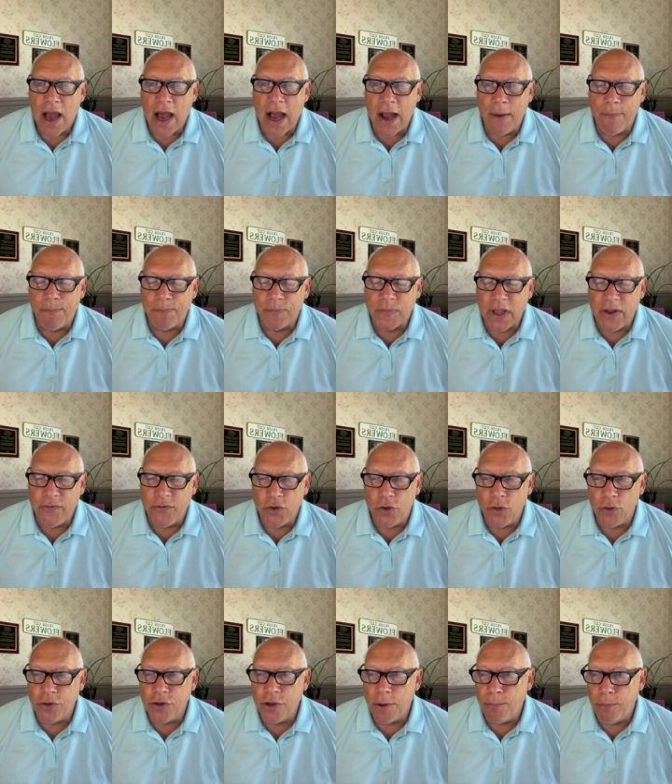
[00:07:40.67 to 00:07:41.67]
Um, if
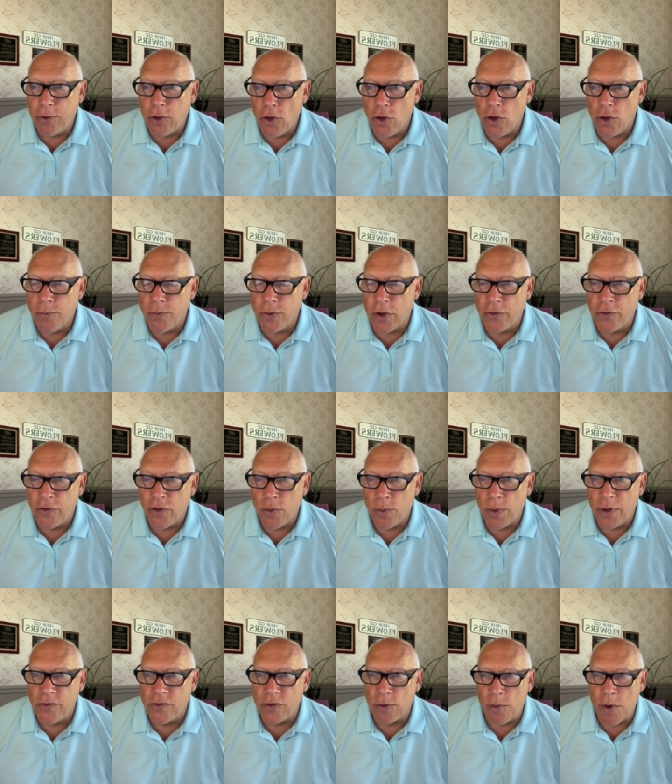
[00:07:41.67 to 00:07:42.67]
you're doing the plume, those are
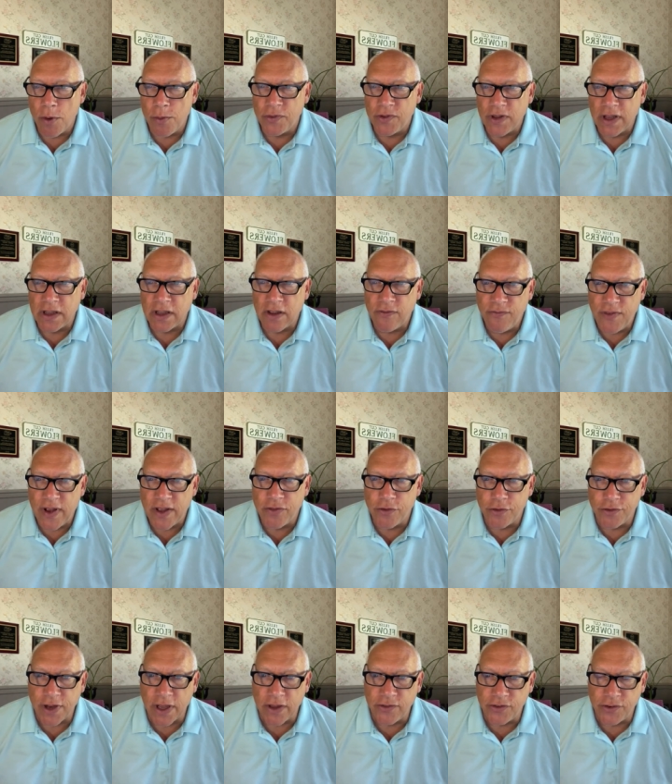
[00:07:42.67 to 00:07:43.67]
the ones that are almost like a
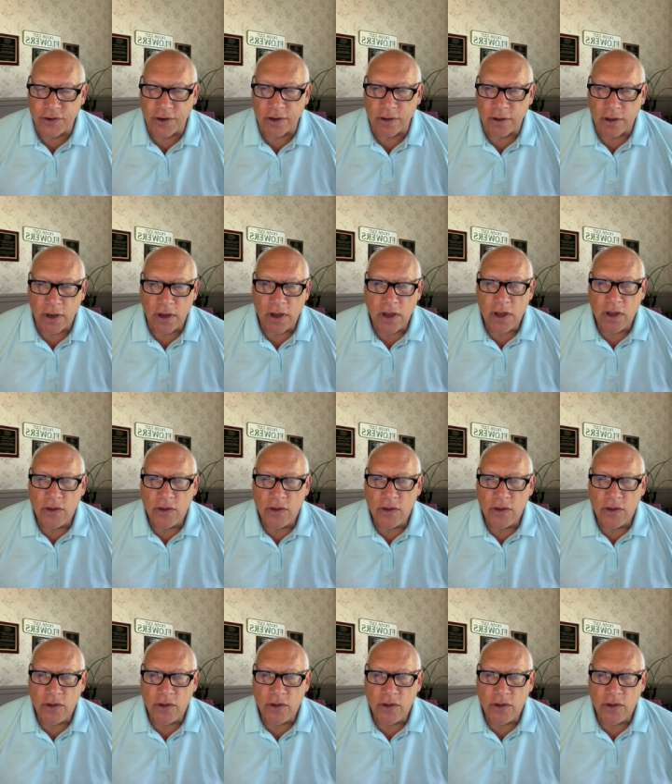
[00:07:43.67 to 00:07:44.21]
feather duster.